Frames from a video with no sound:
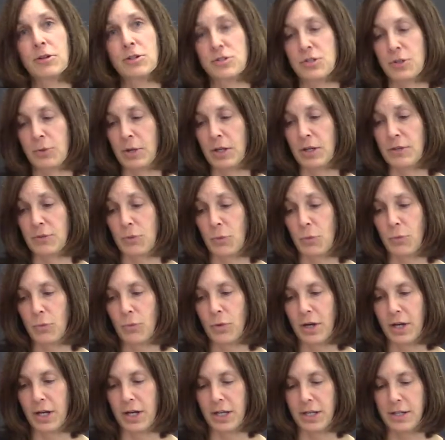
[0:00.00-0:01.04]
So we can say
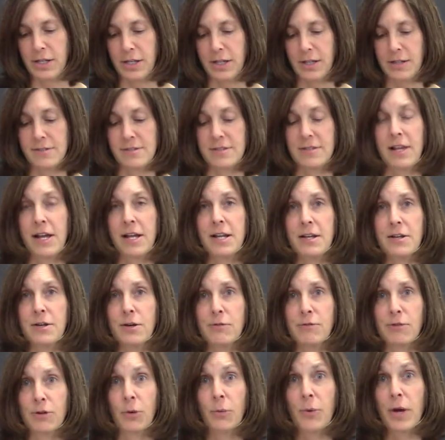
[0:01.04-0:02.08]
1 and slide it
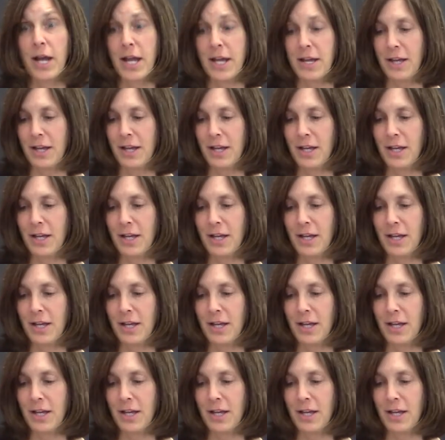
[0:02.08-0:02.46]
over away.